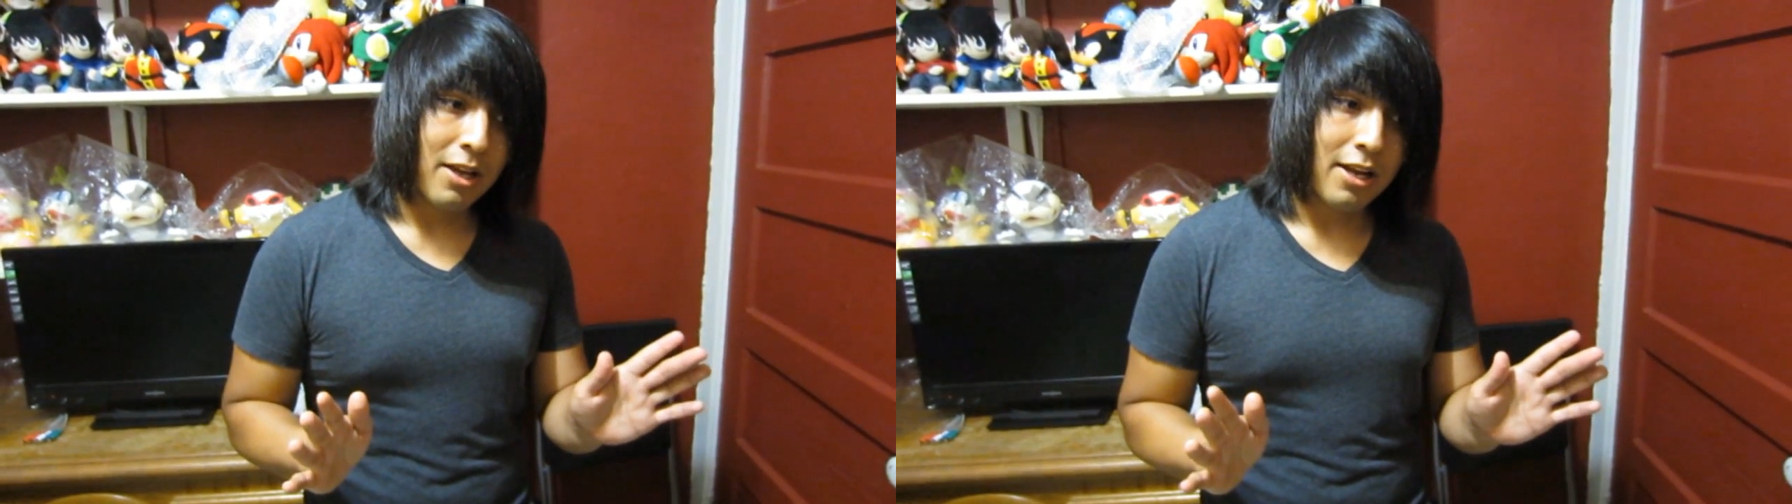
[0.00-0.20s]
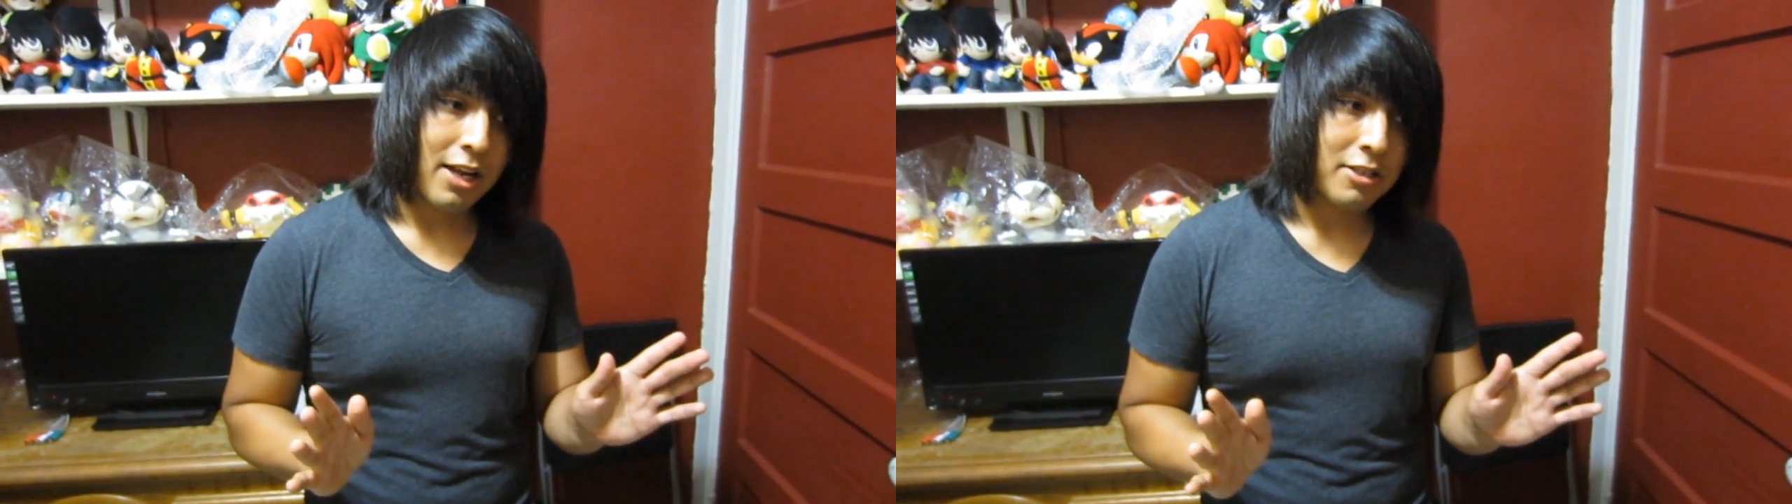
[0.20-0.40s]

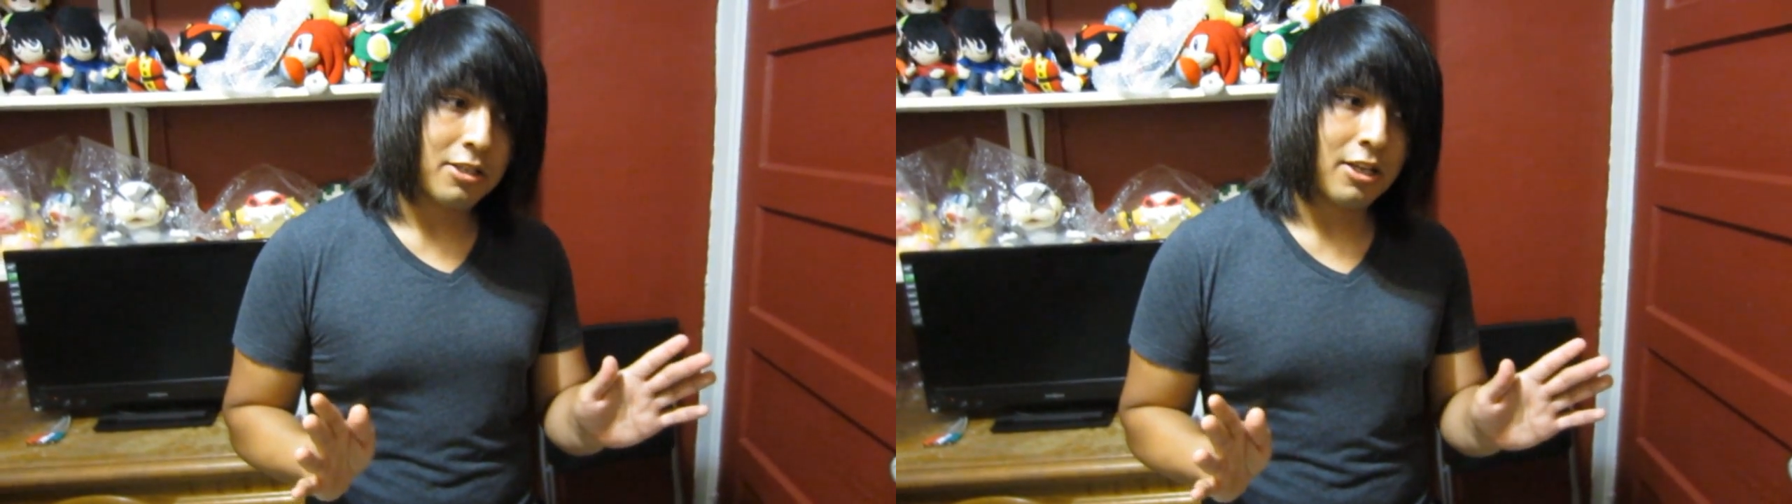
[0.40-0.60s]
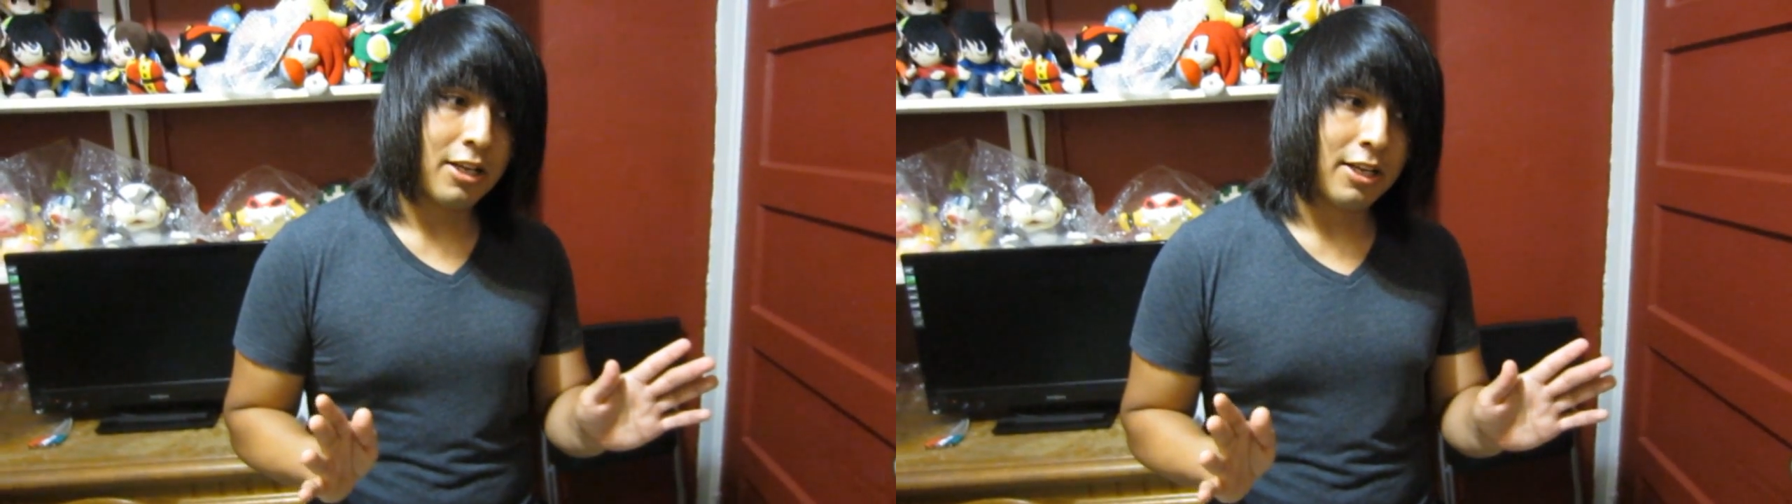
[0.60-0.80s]
not
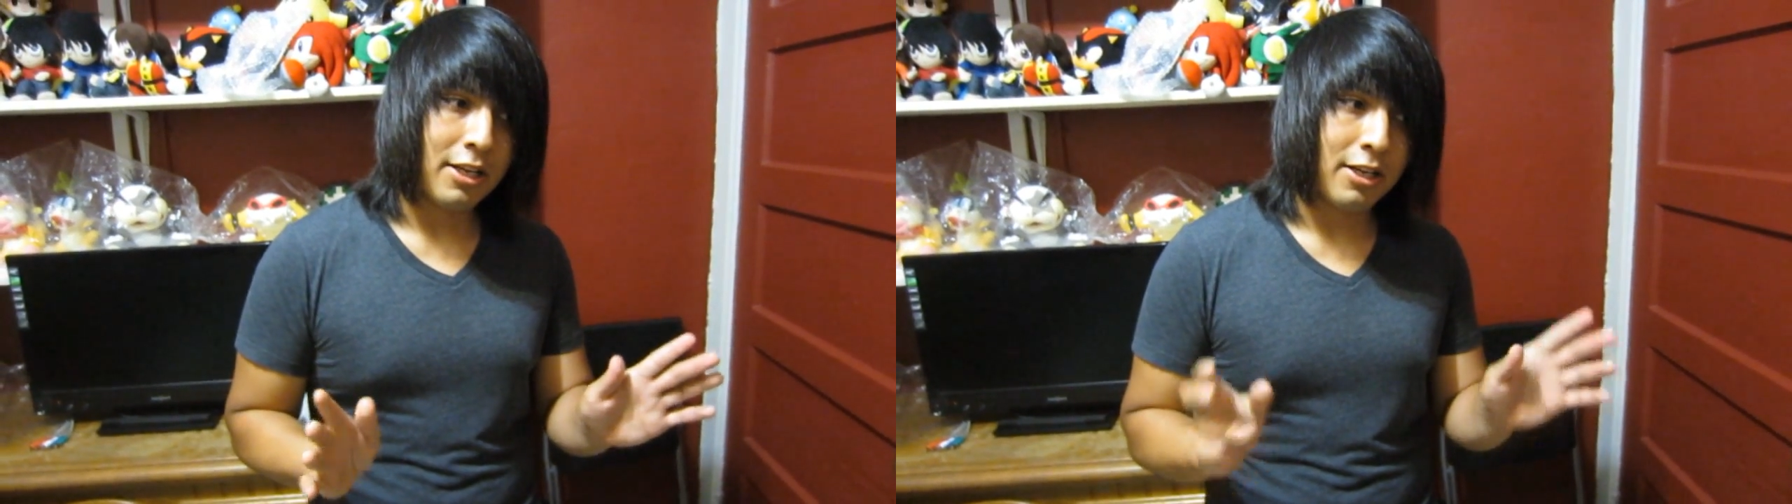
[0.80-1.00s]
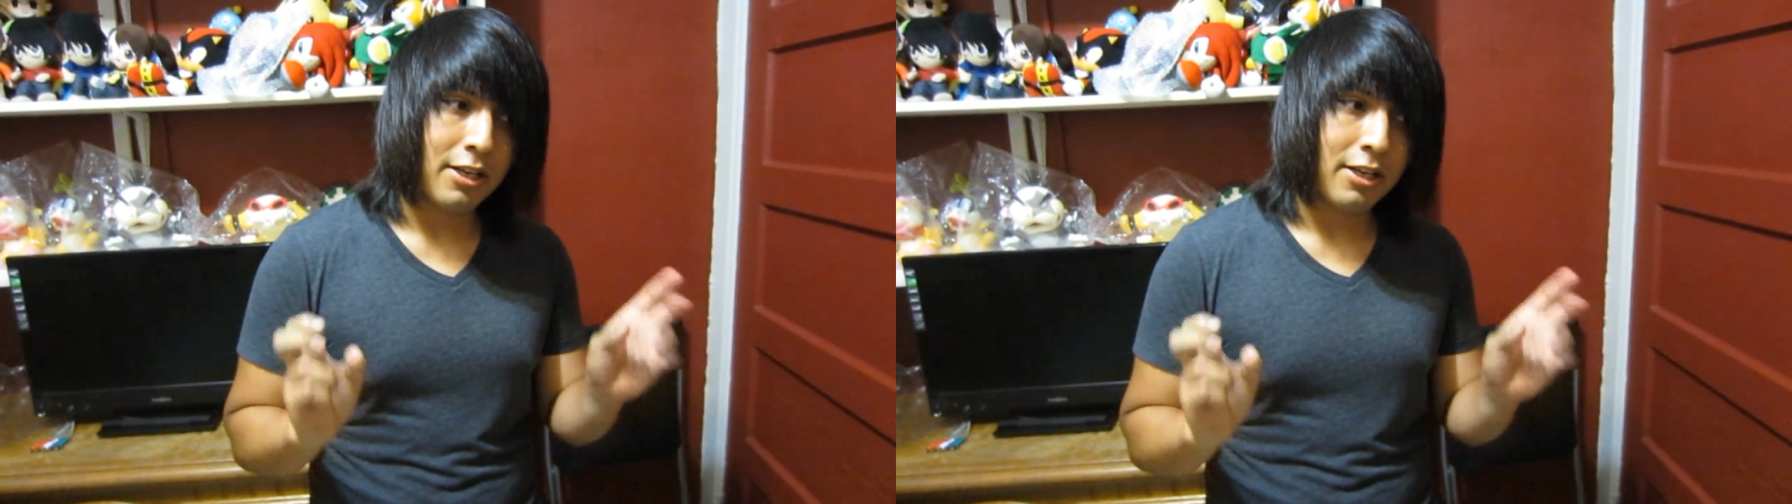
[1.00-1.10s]
actually